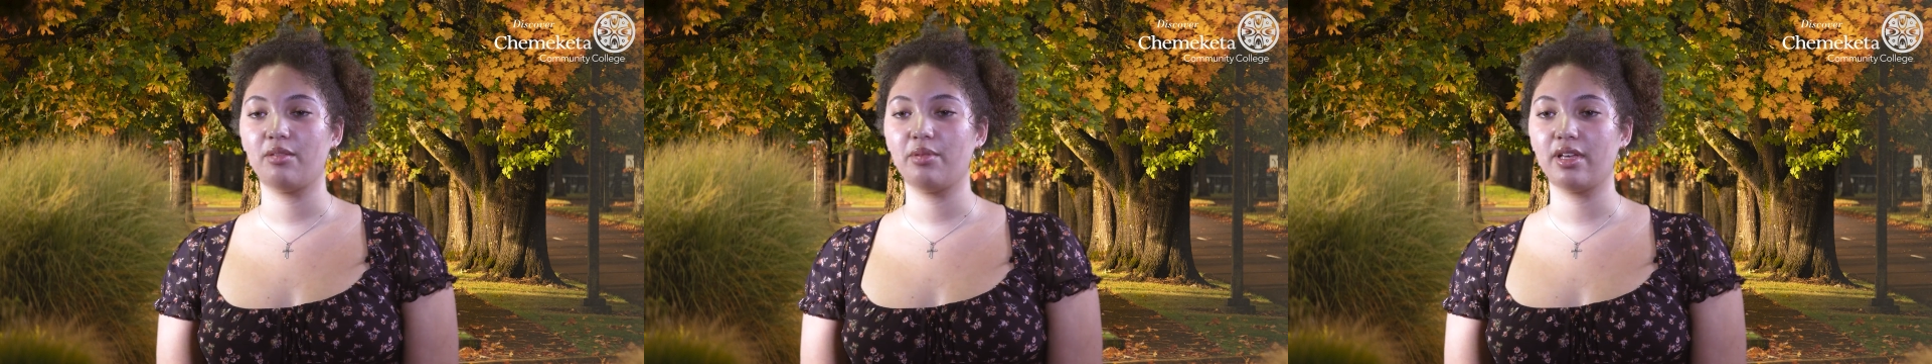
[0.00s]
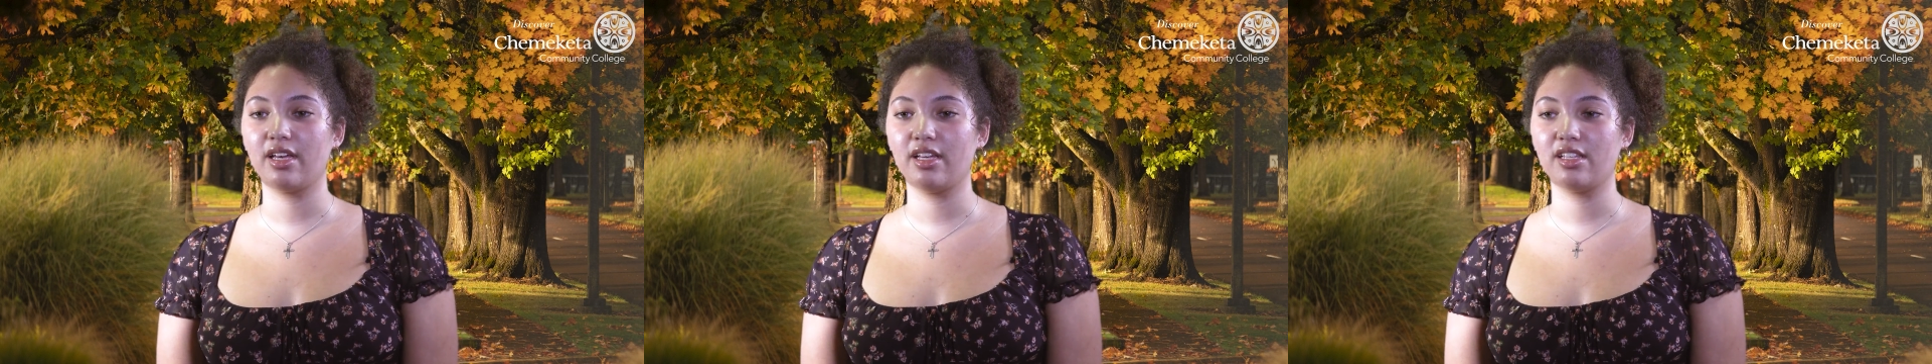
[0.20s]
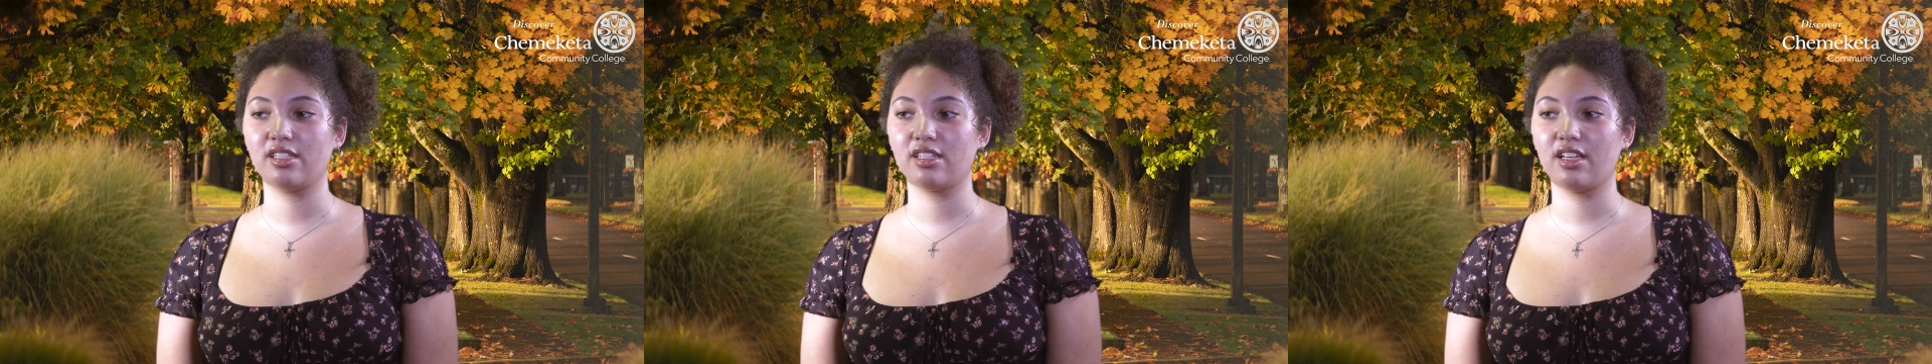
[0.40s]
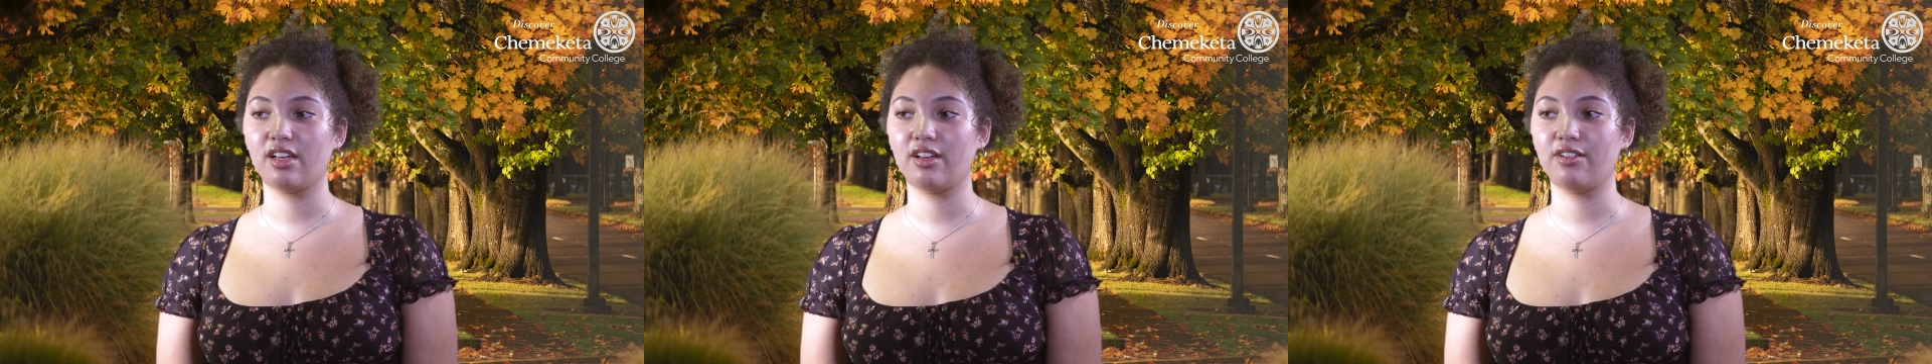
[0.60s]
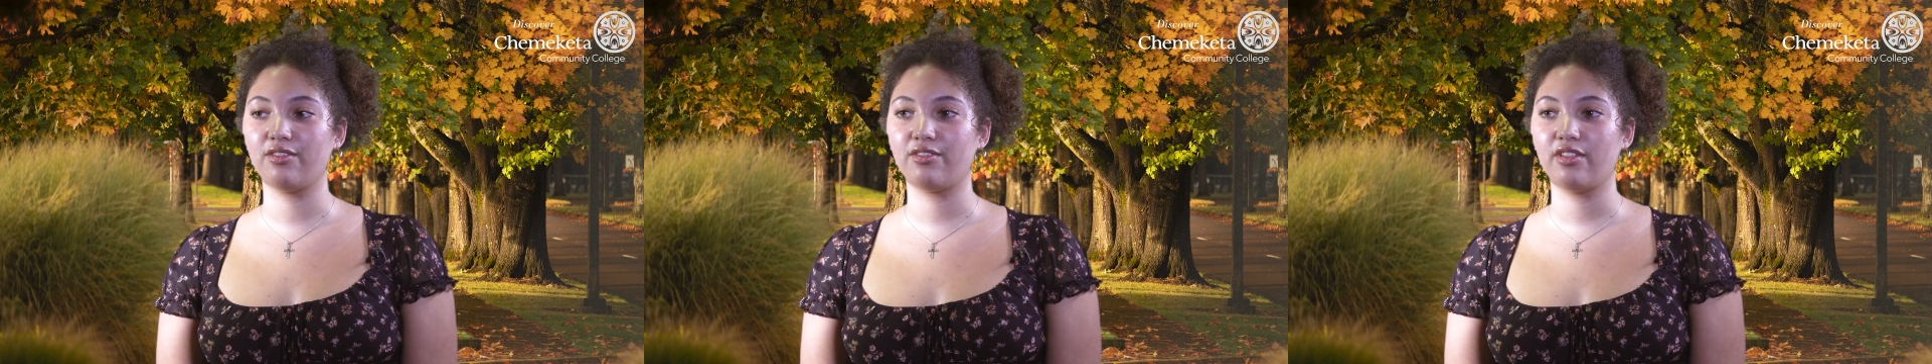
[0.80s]
because
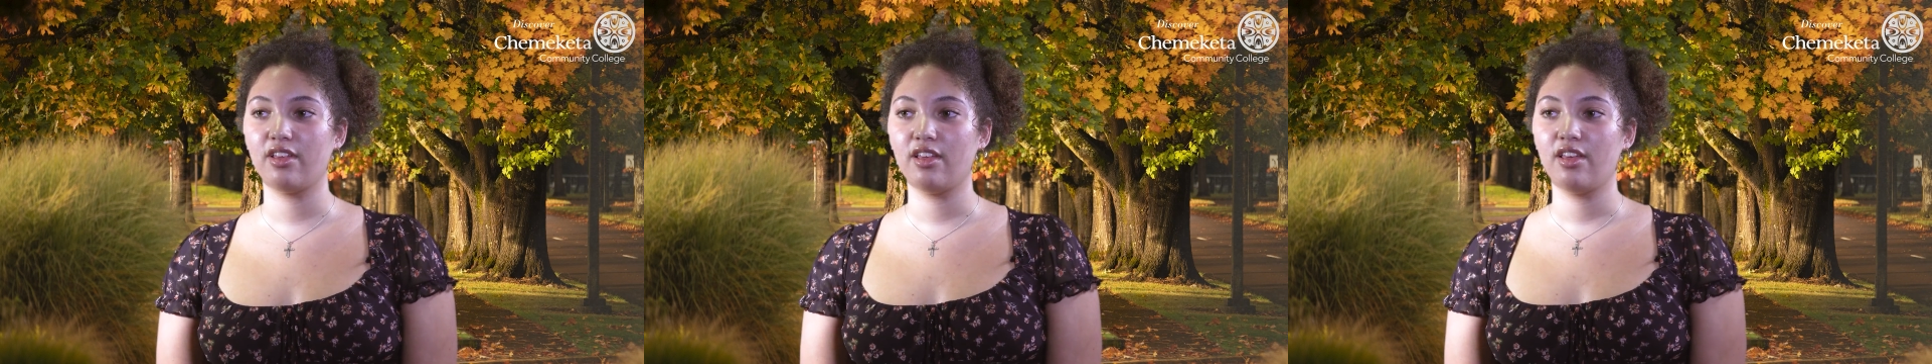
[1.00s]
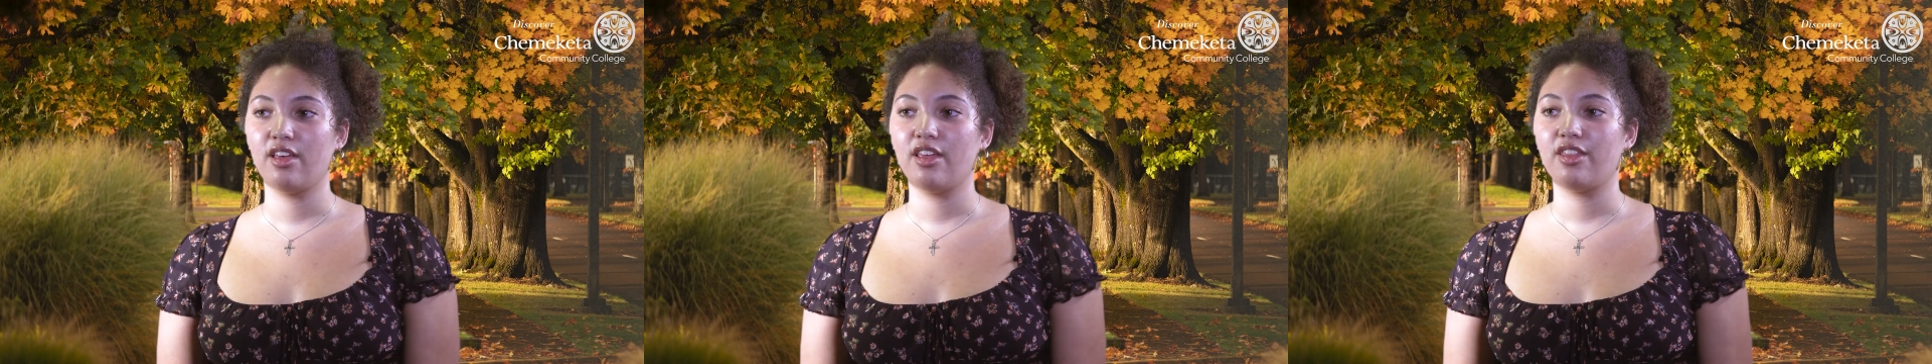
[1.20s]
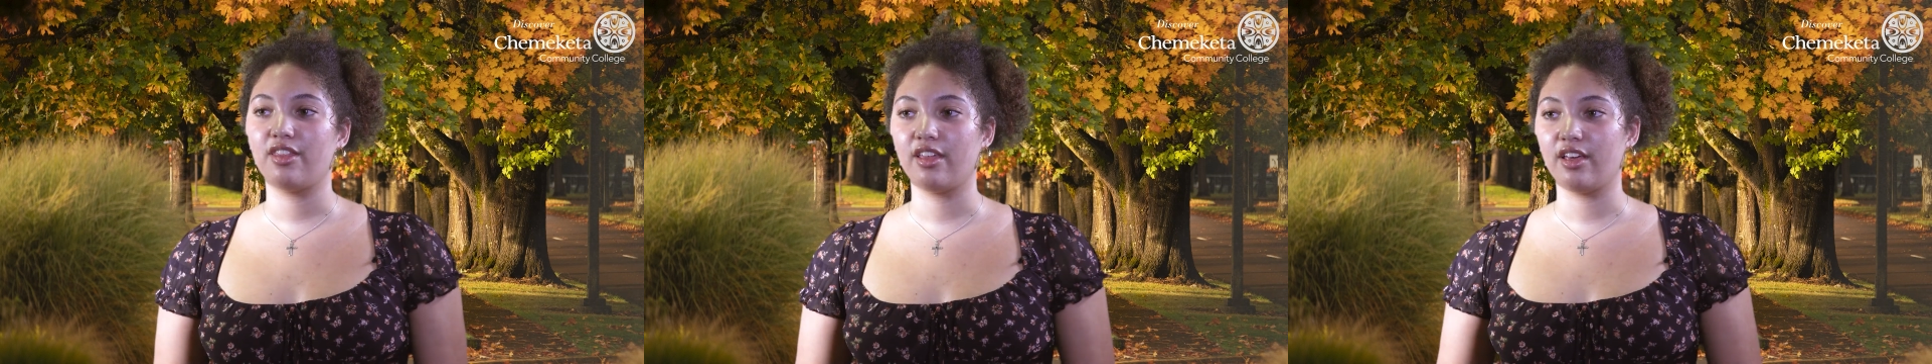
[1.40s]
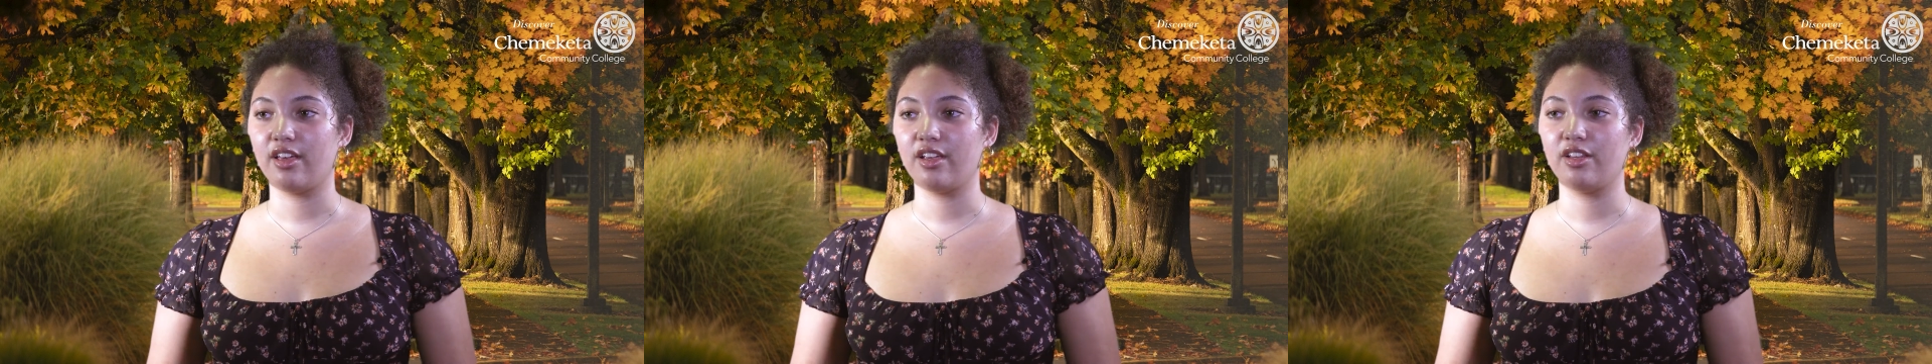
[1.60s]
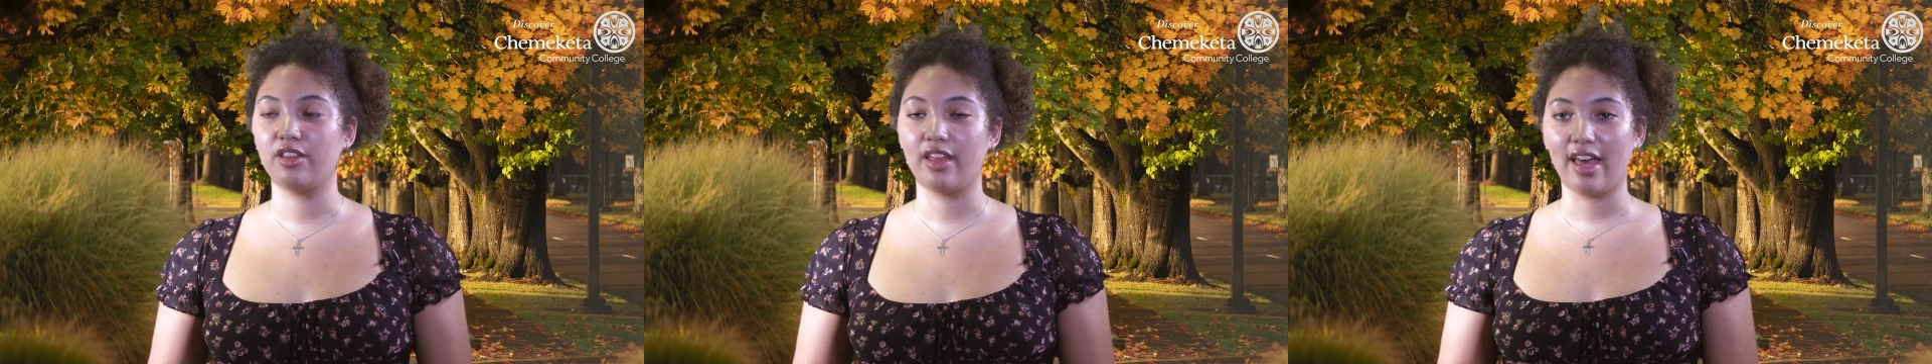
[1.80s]
of
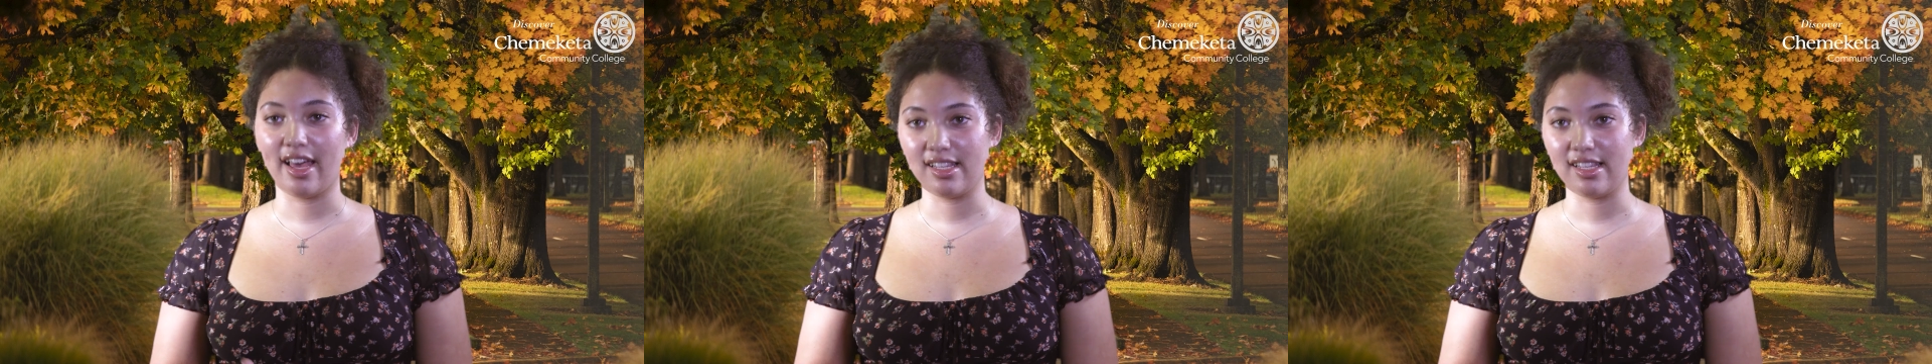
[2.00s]
the